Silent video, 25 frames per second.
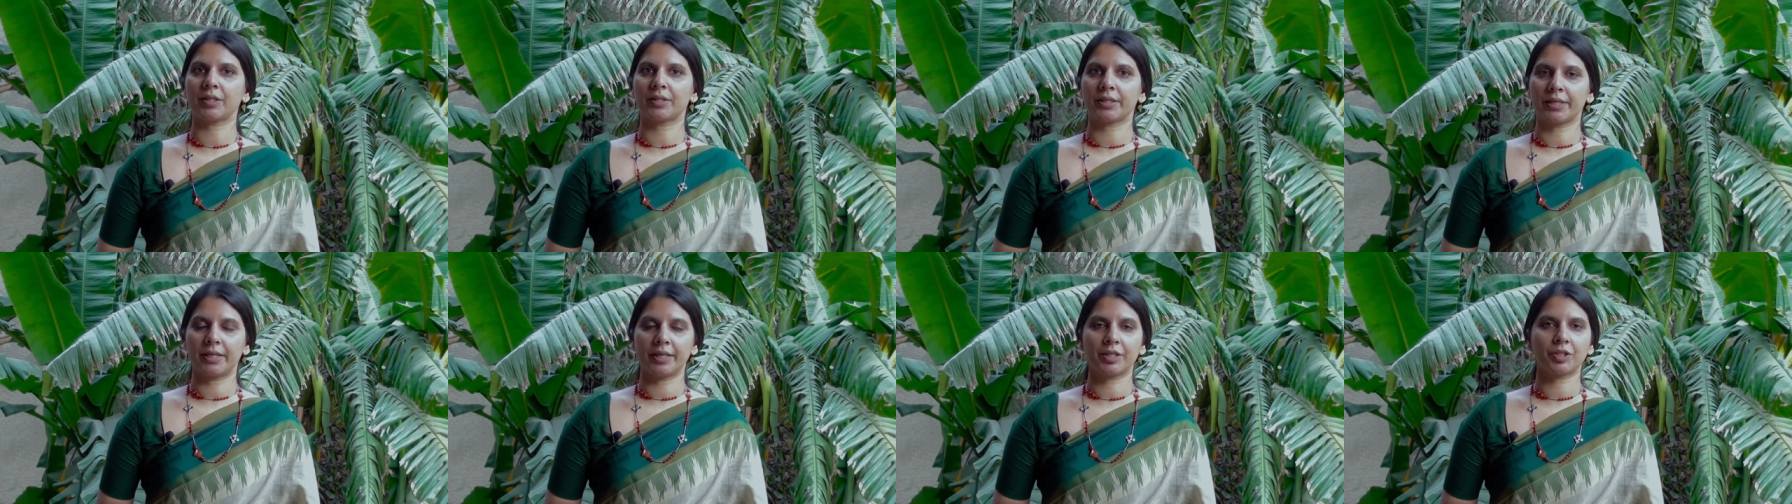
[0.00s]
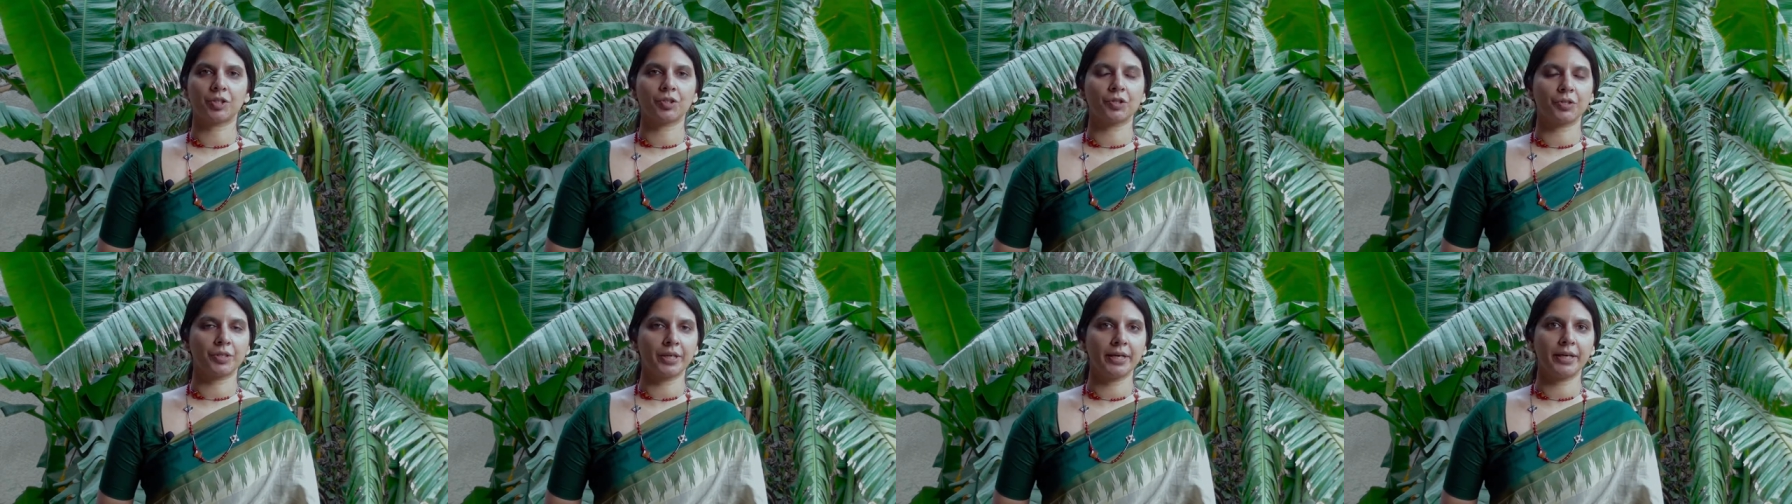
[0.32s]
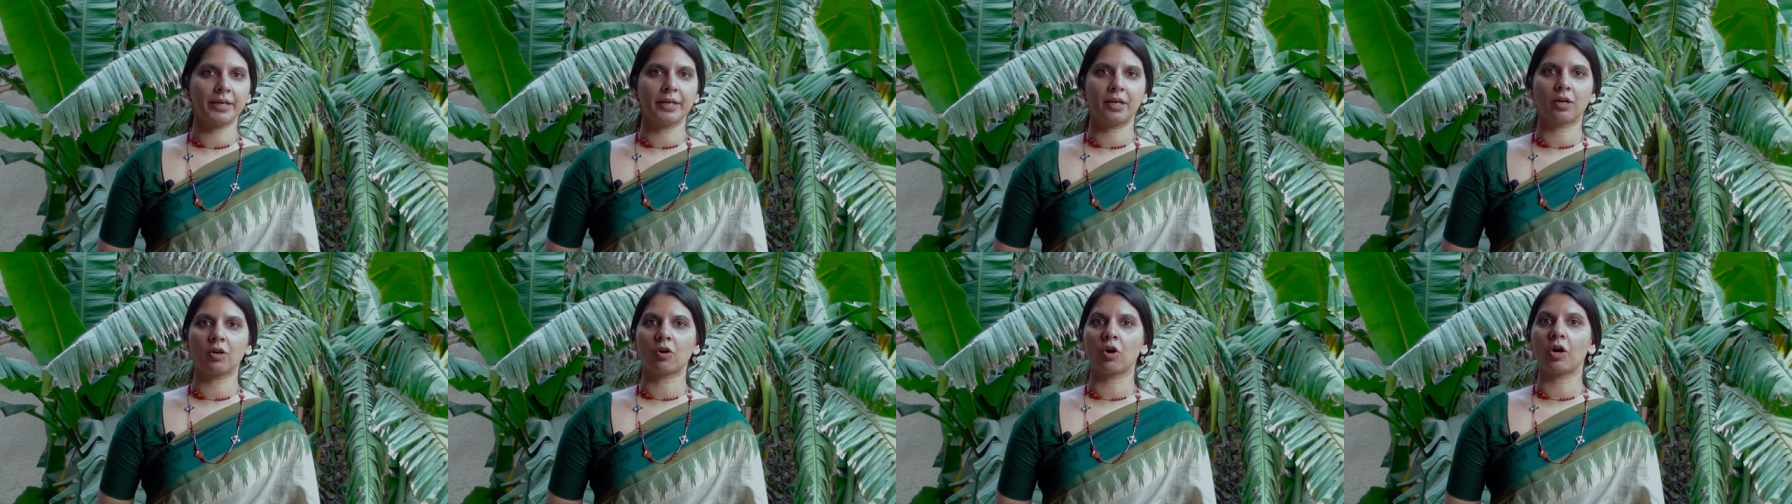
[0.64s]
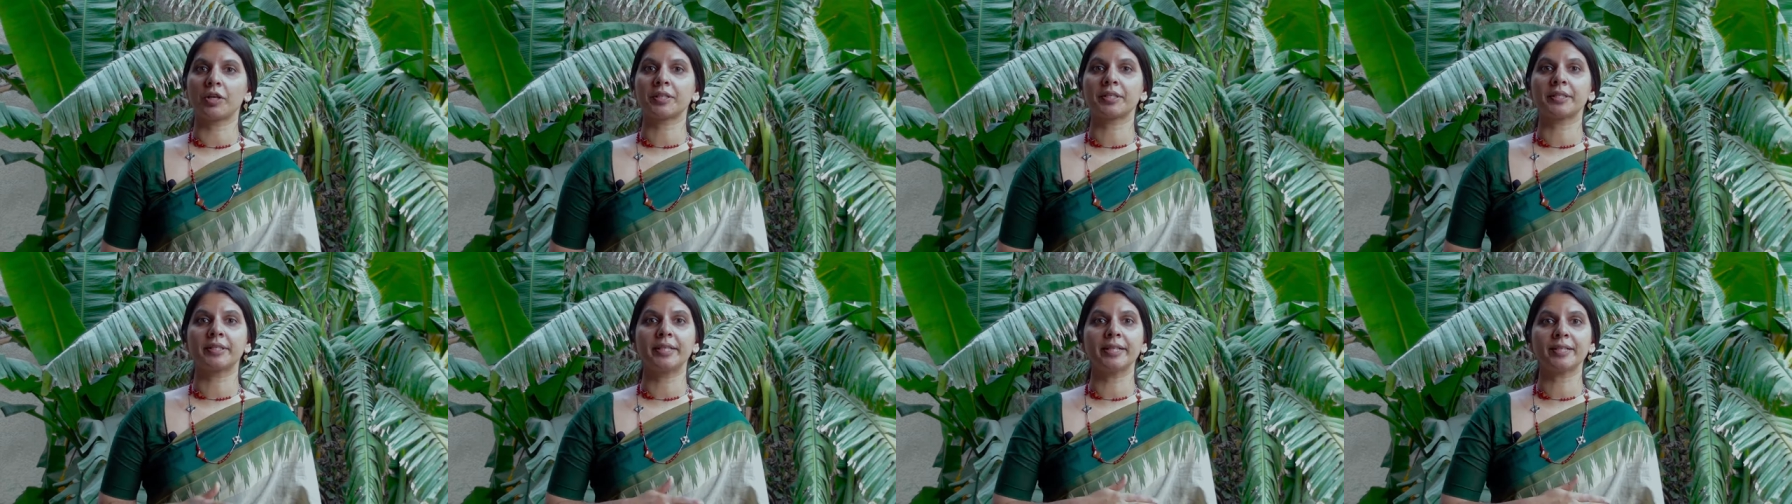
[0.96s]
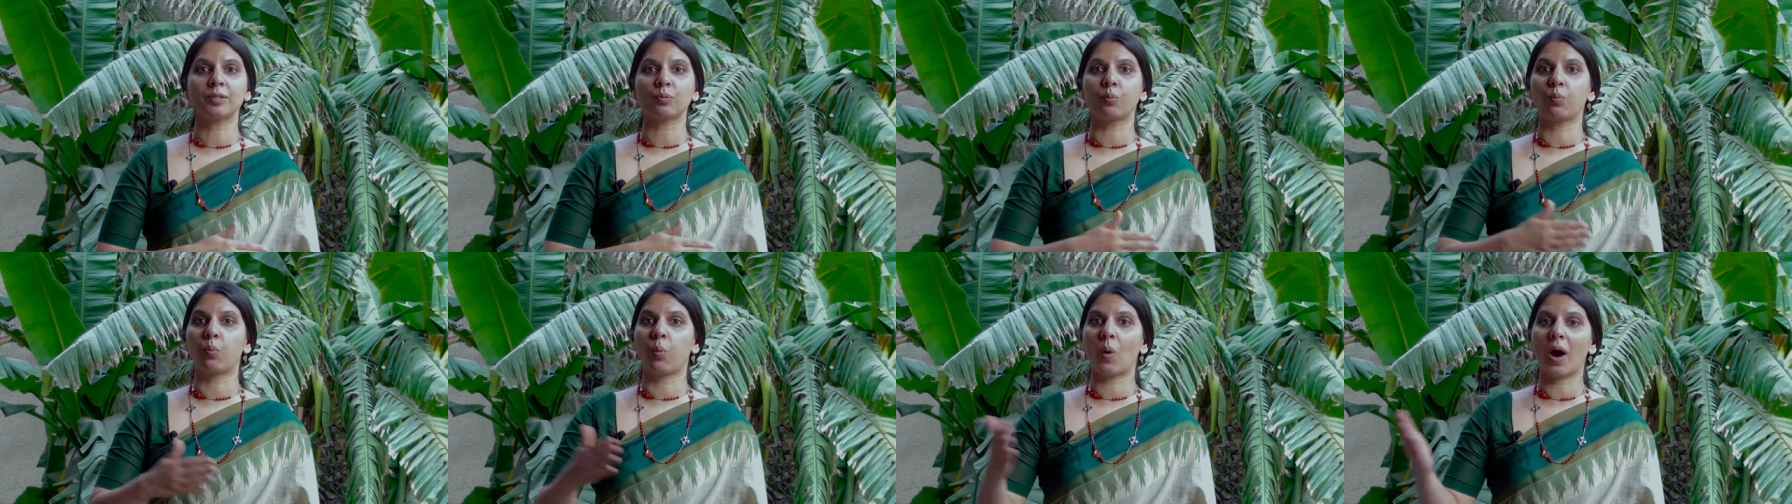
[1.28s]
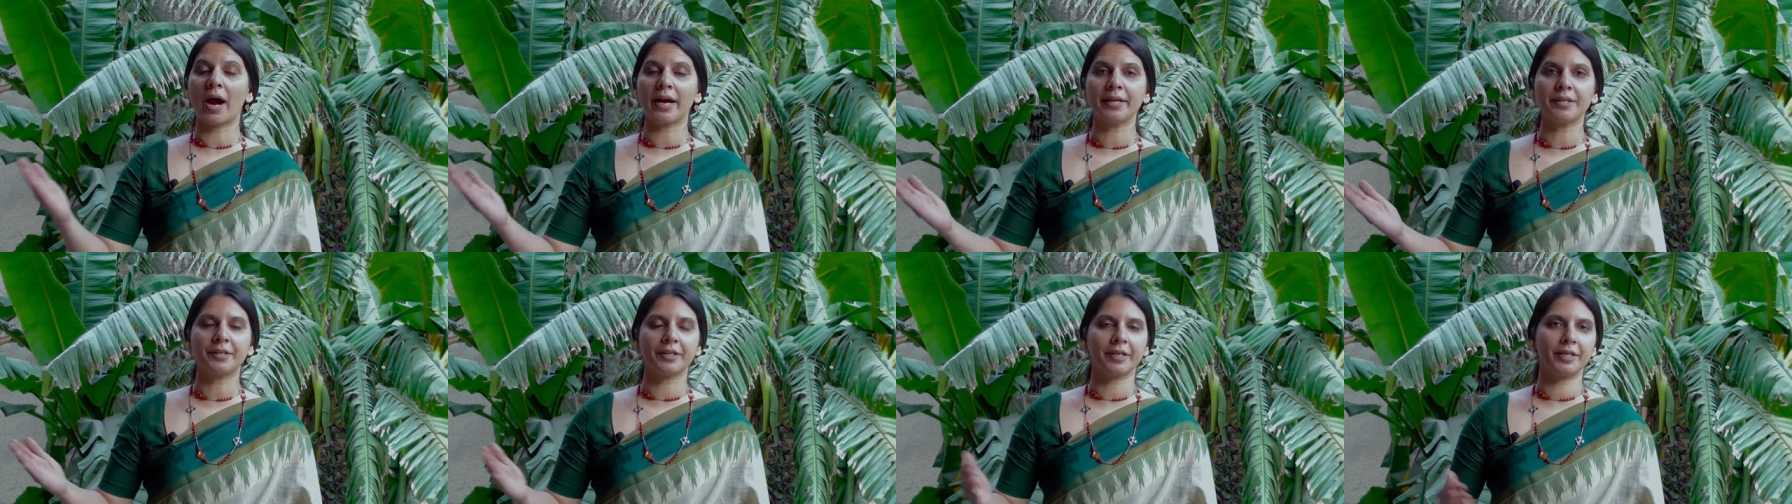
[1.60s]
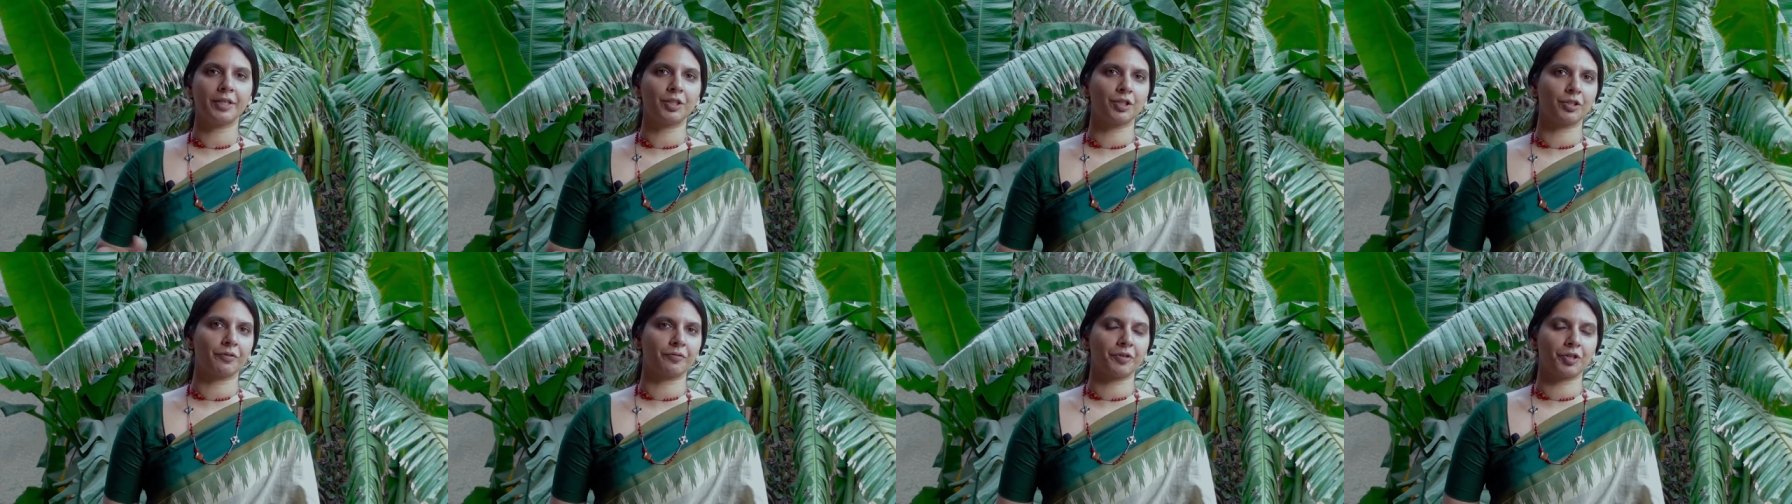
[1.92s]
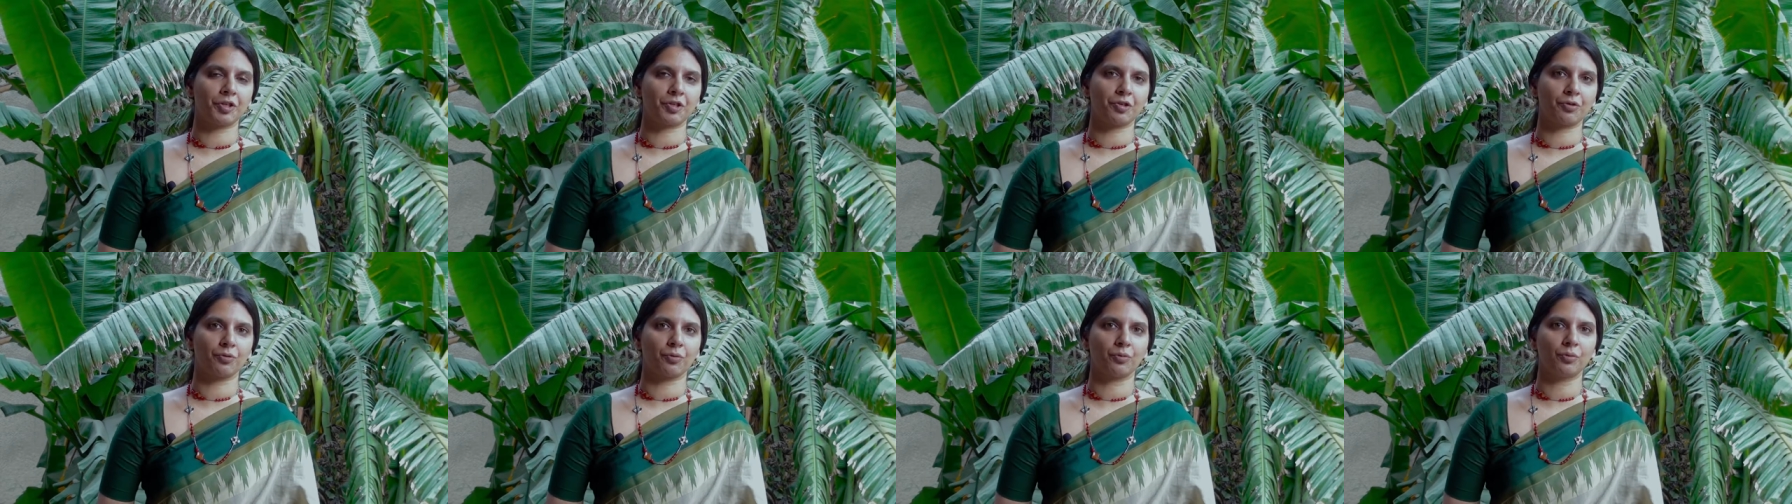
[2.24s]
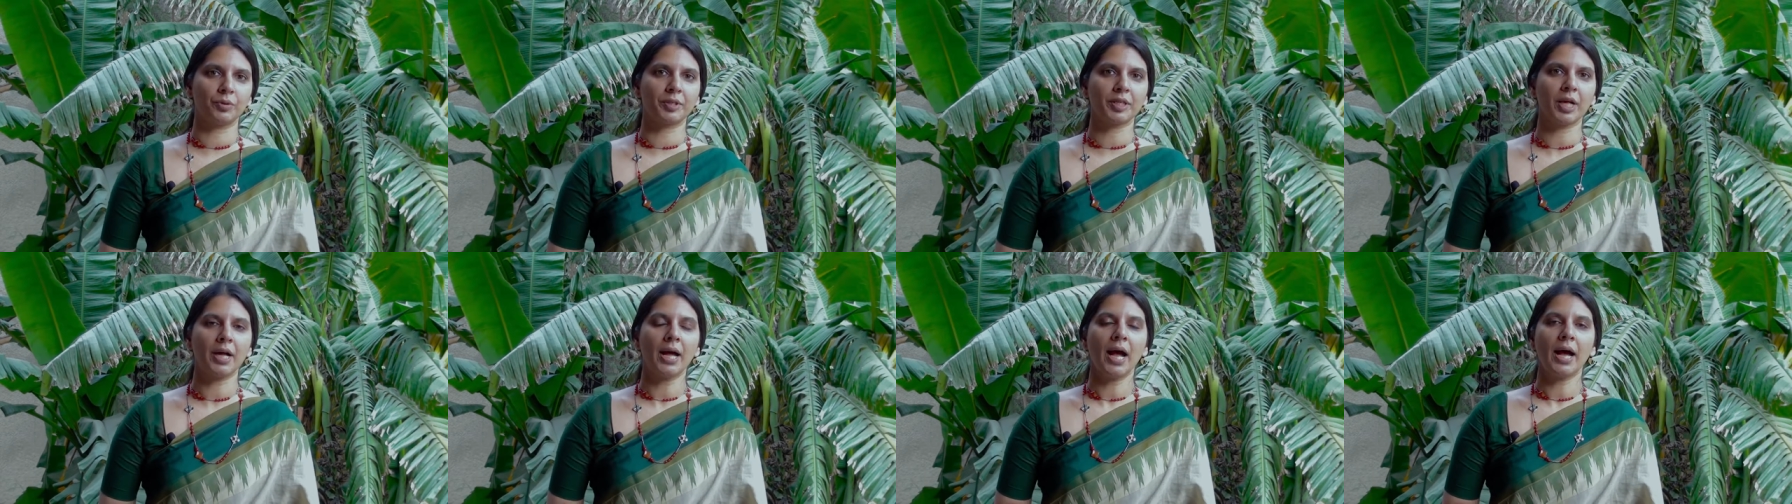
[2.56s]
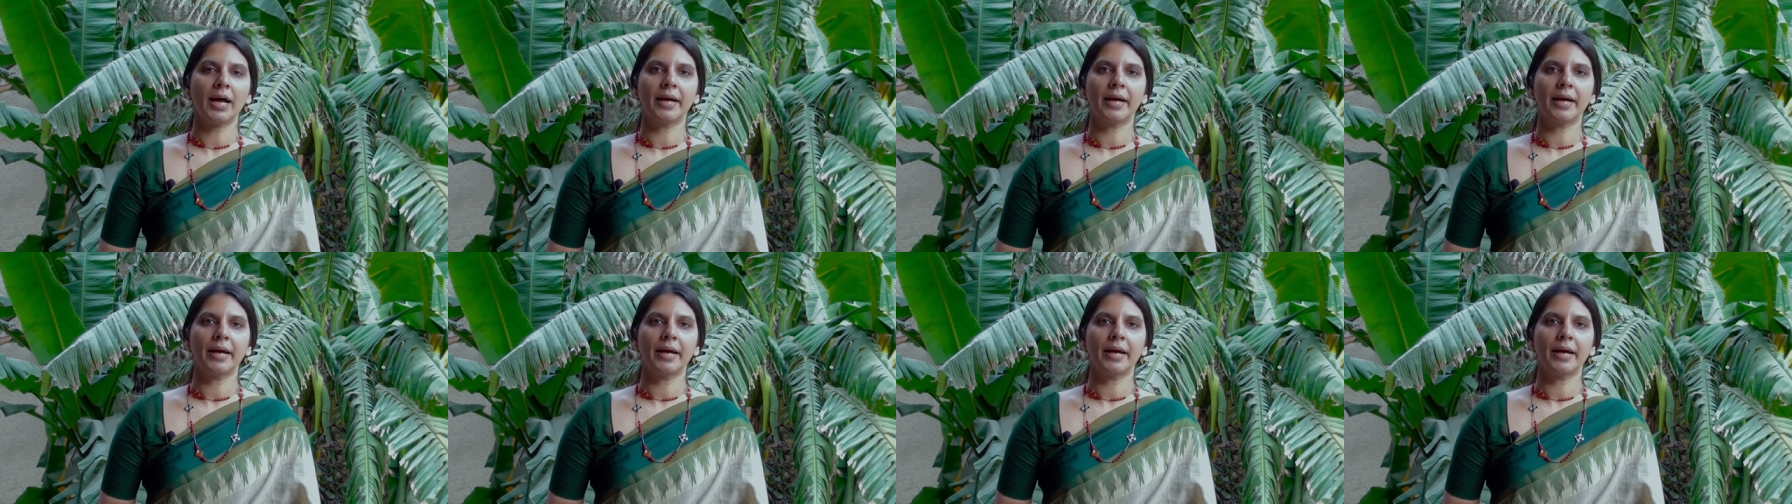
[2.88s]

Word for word: takes today across this wide range of issues